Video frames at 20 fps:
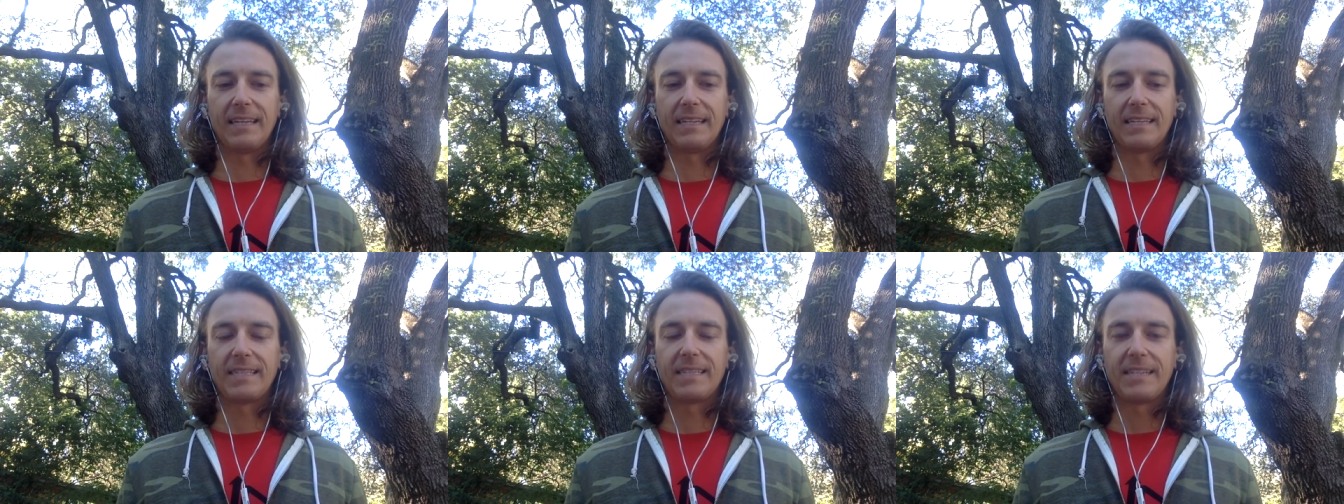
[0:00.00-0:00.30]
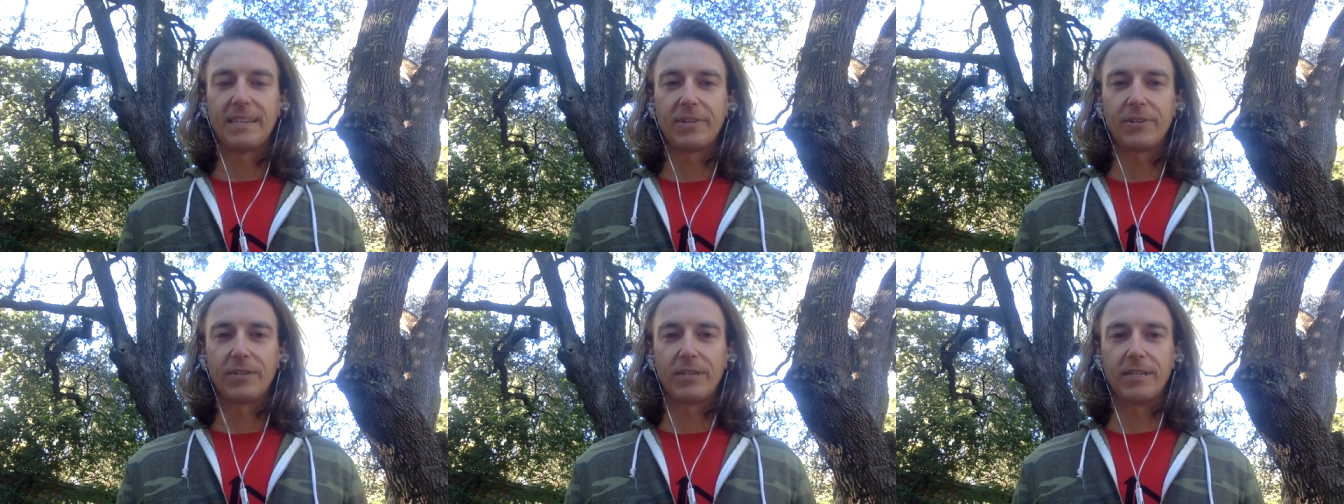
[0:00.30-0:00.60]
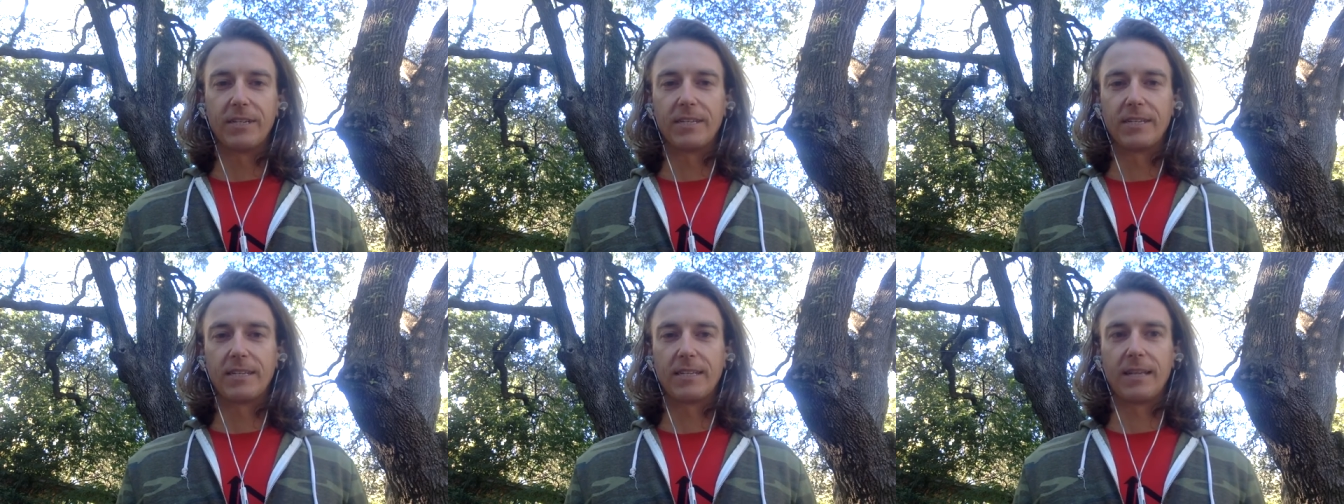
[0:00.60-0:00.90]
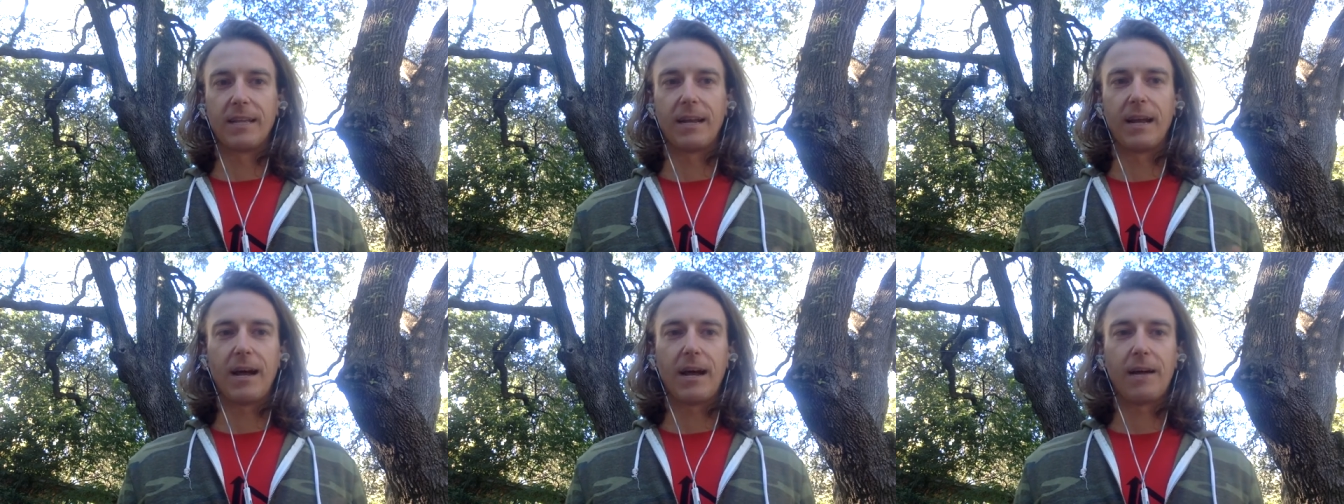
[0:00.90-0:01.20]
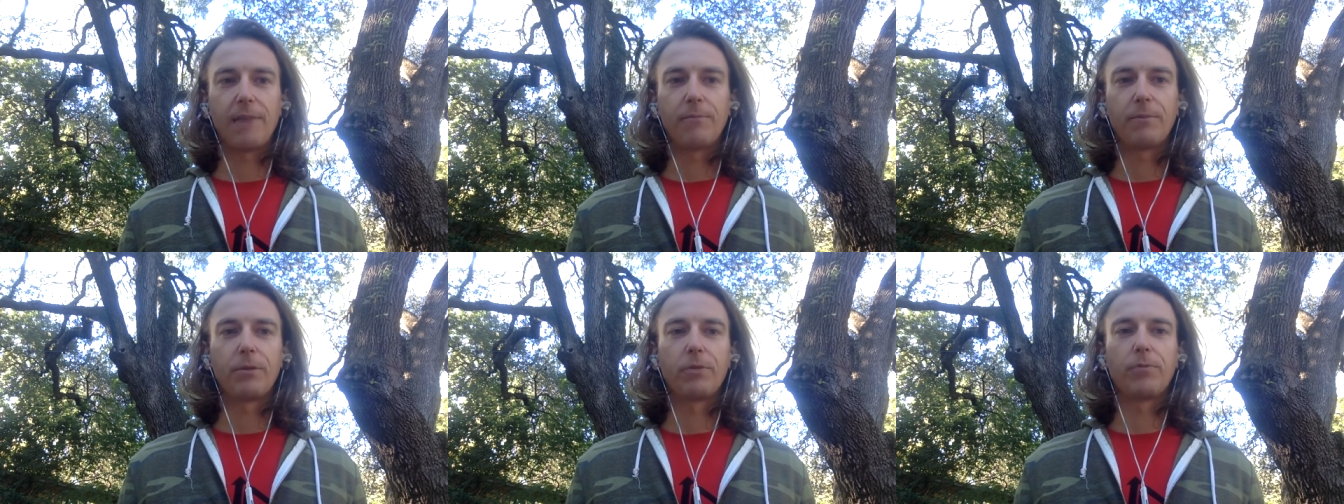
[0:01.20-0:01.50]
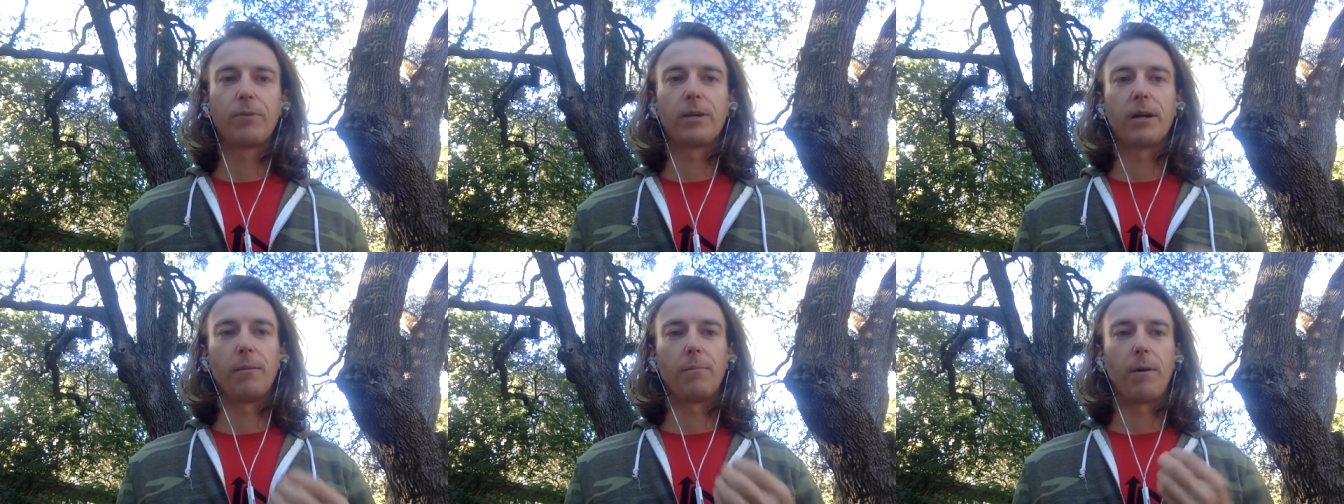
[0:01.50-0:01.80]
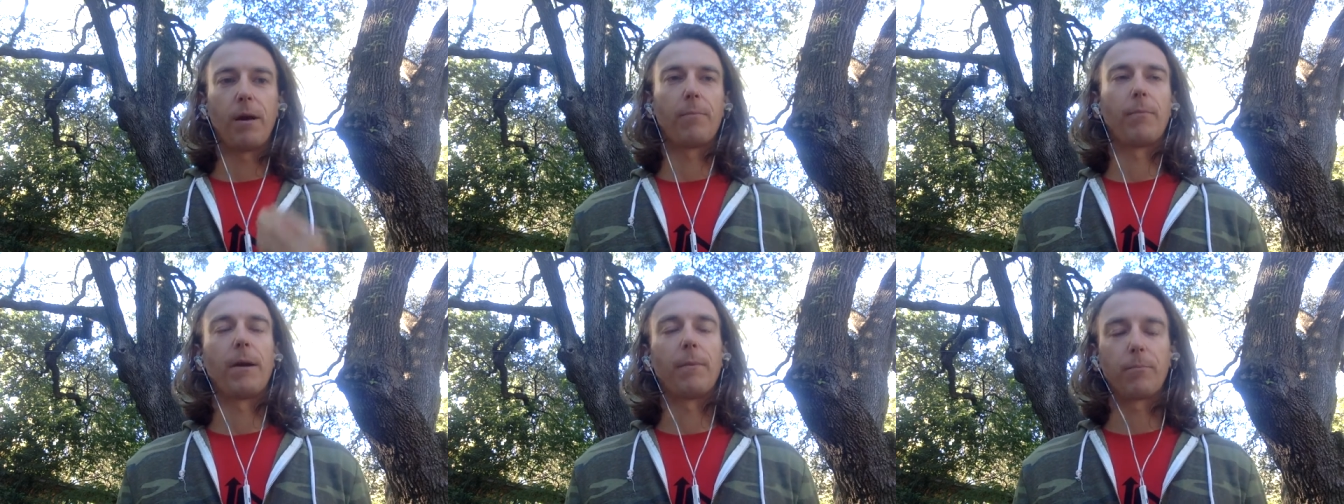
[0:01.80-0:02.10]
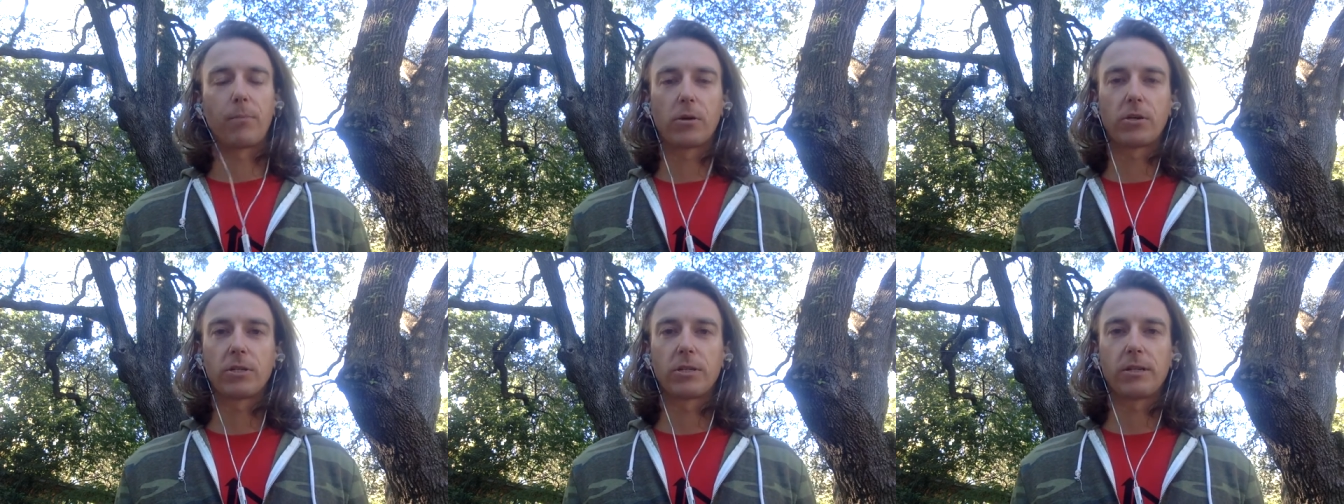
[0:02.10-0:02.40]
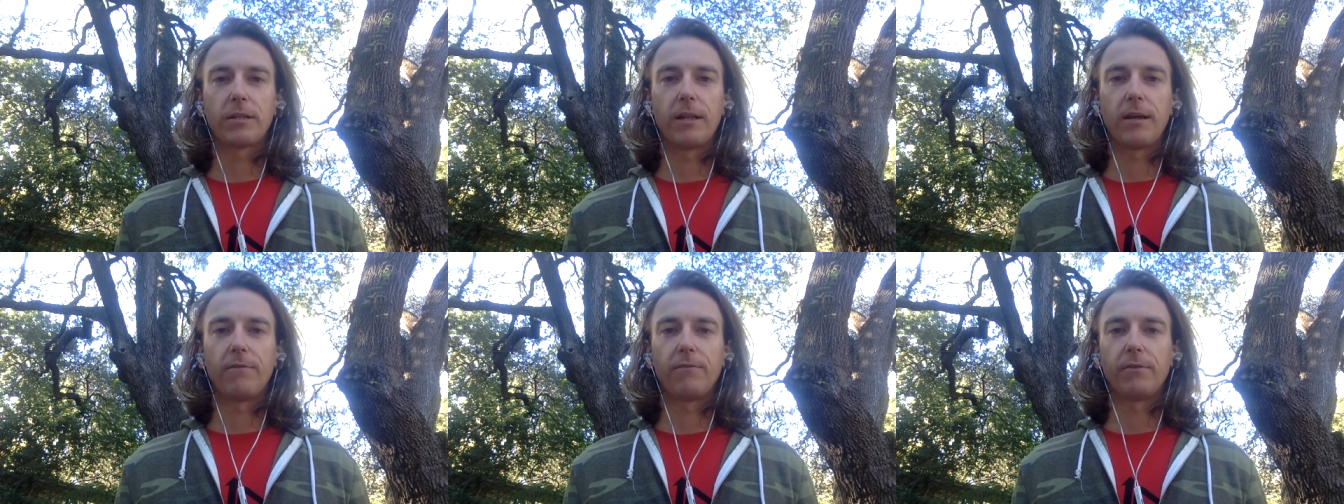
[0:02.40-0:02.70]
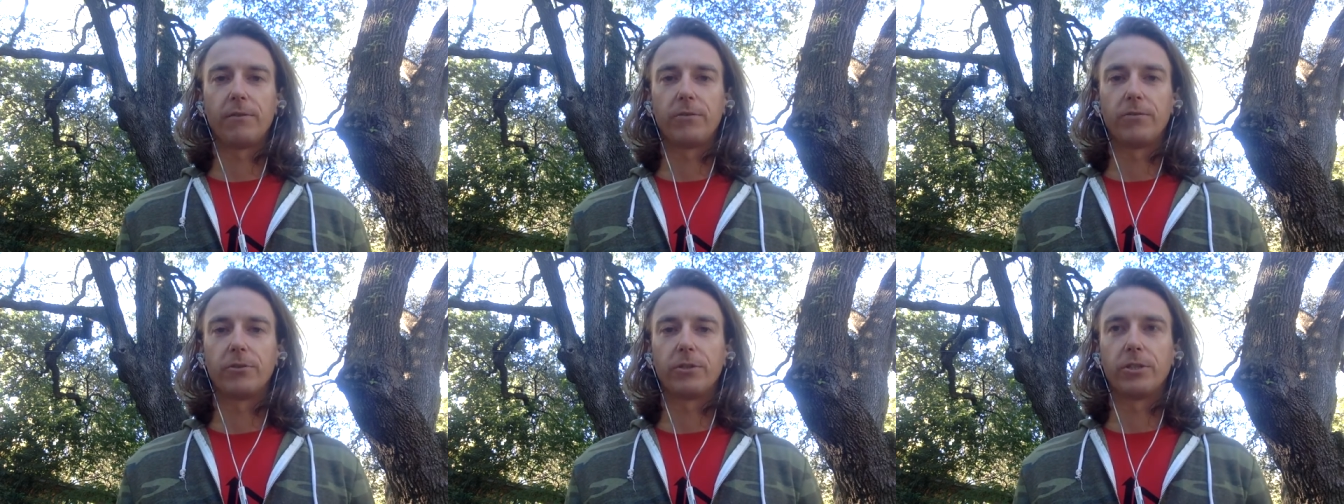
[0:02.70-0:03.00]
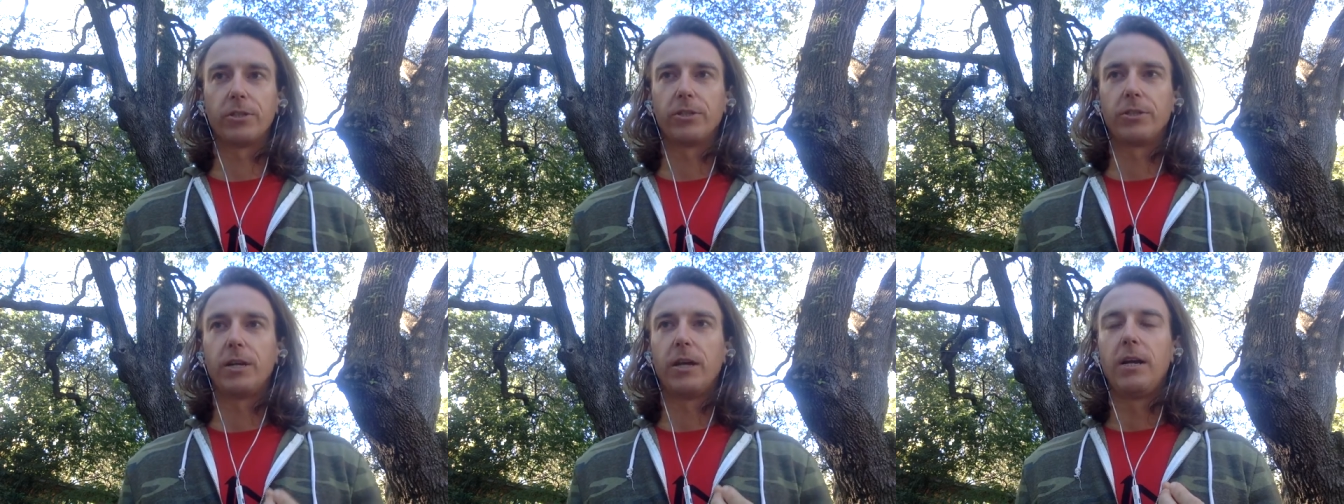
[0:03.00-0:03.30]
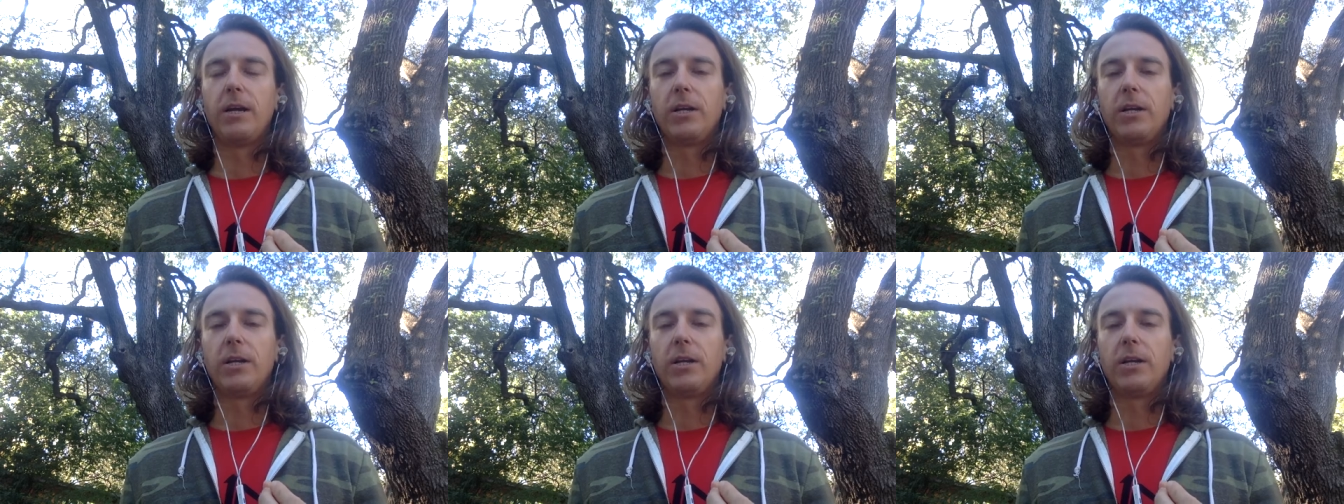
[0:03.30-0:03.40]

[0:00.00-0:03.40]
series that I'm doing about my personal evolution,